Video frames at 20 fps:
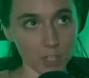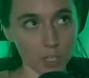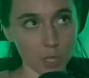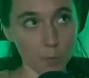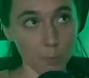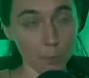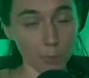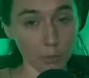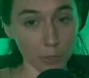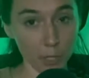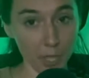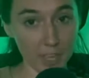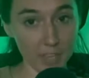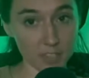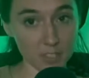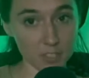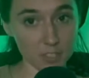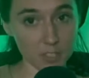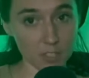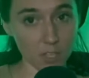a
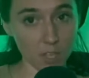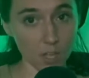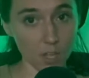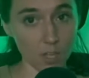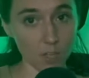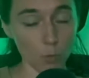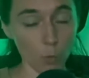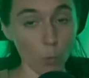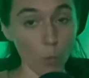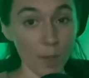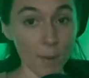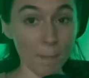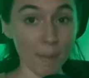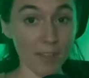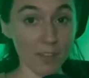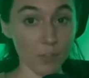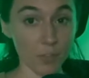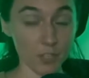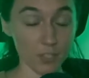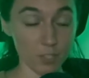place when
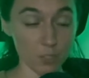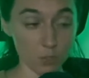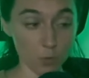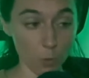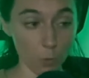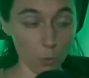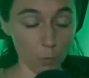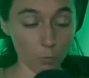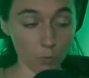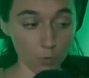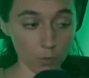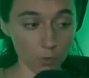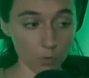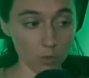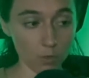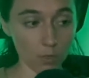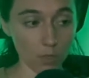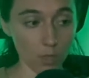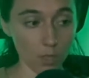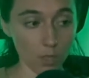my lease is
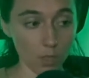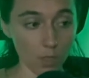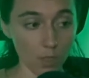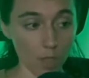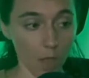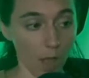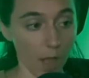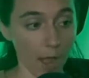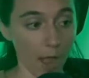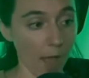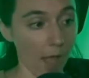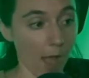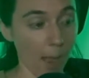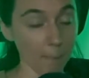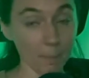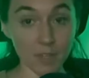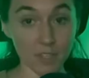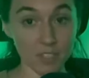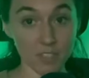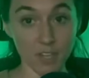over,
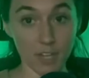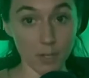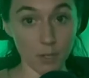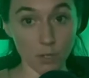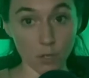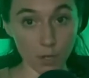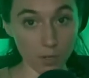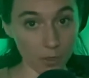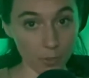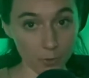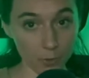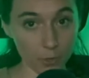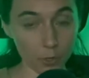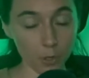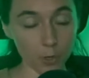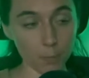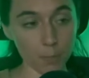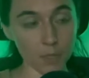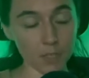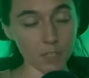I'm gonna stay here another
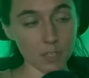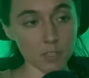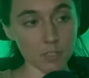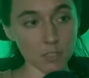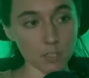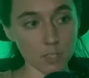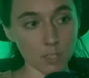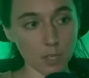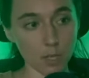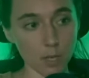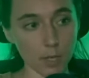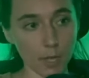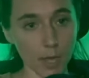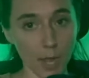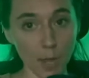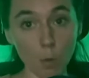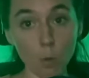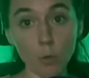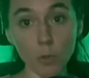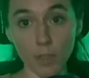year because
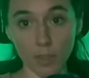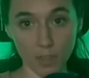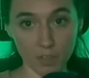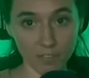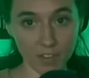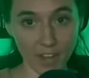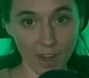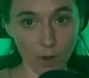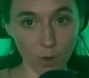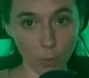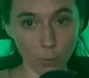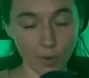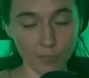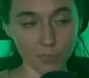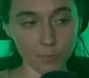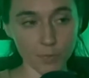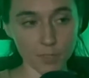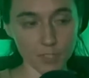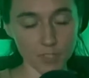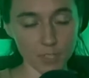I only live an hour away
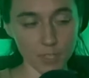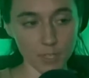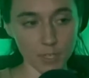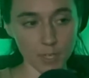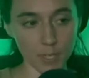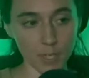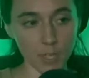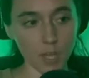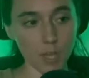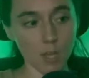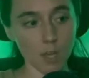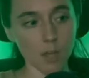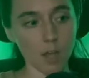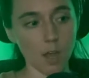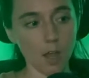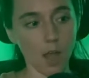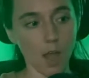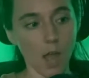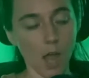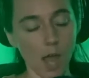from the city.
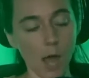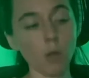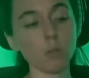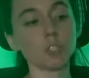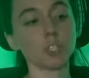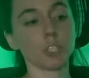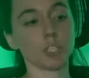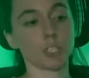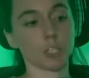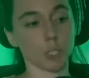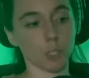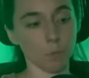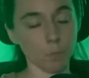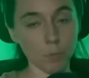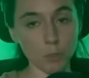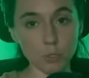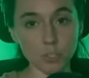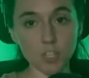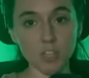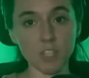I'll just
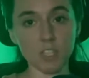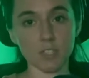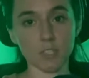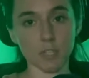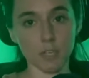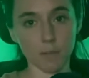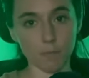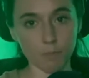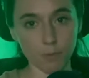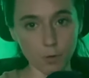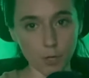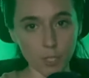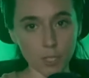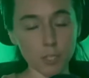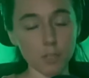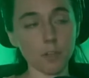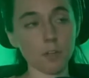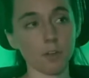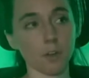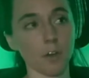commute to the city for a
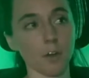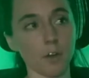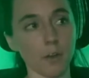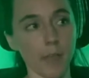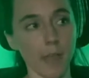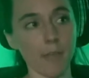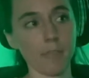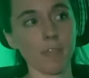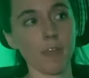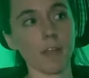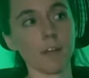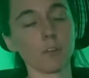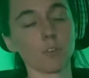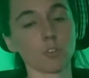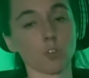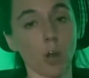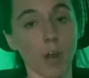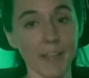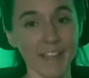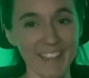year and then
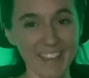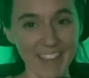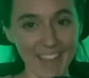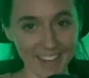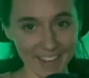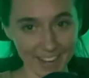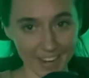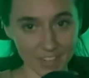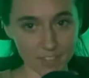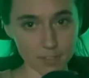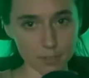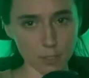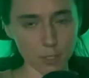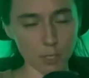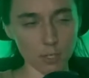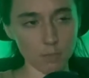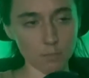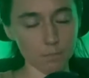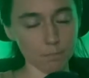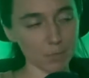try again next
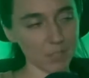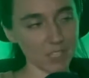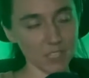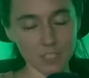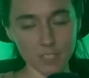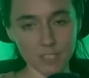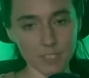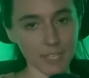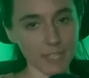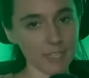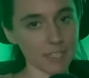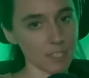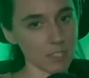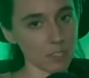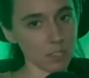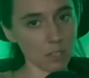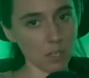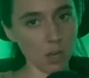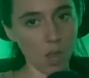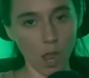year because it's
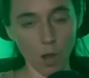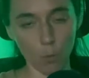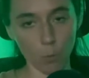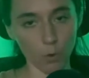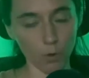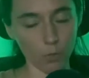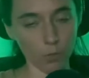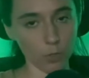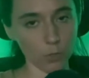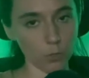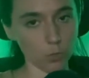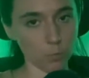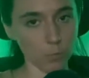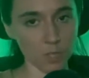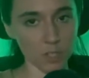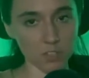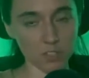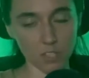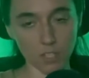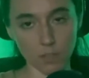not worth it to
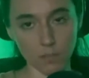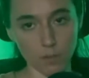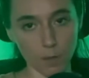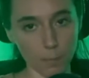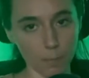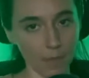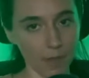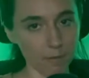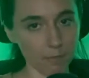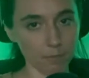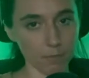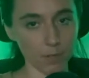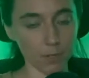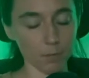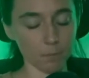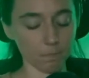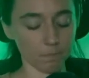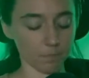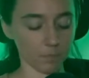me to give up that freedom.